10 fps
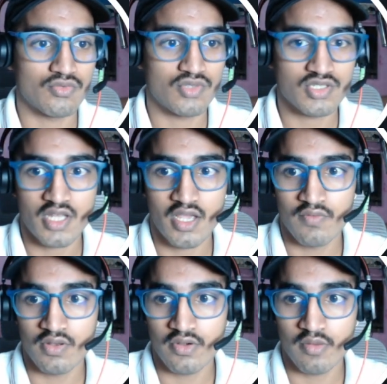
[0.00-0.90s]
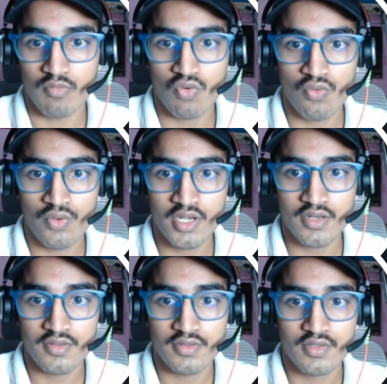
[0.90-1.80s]
So just I will remove
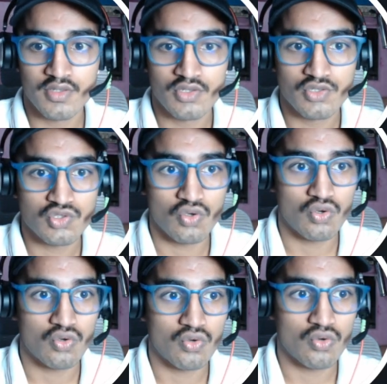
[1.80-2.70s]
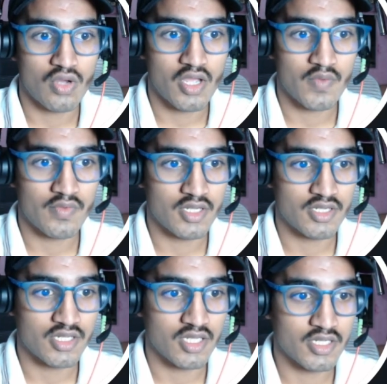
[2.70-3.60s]
it. So I will
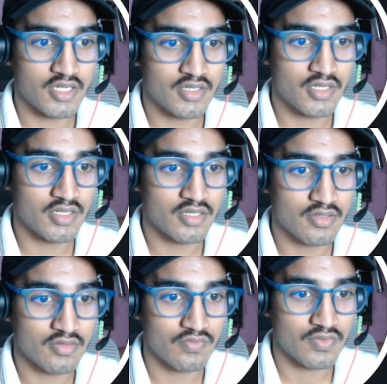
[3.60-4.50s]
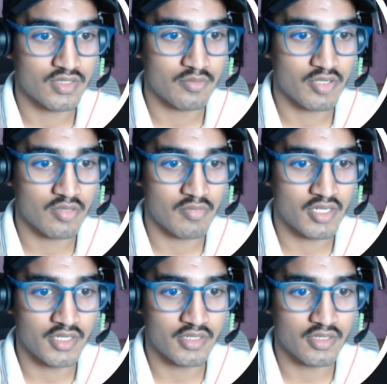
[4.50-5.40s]
delete it with a
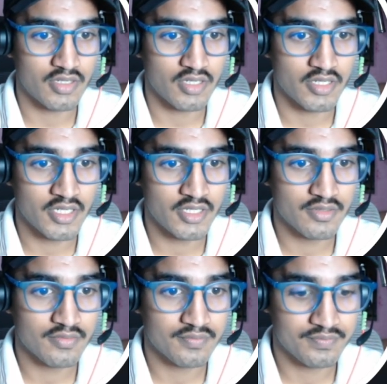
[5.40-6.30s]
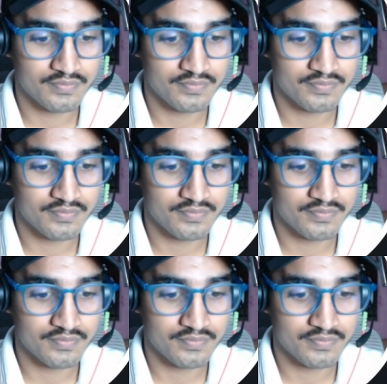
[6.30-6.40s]
permanent delete.